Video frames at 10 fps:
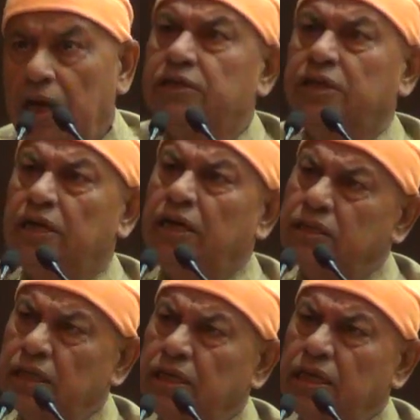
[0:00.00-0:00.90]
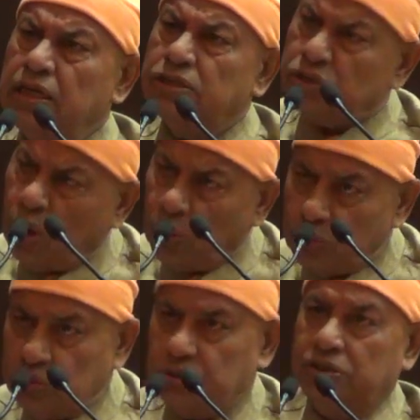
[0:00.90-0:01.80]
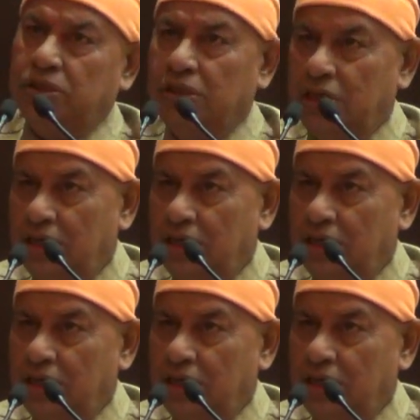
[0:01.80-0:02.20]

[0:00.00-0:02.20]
It, it, it, it shows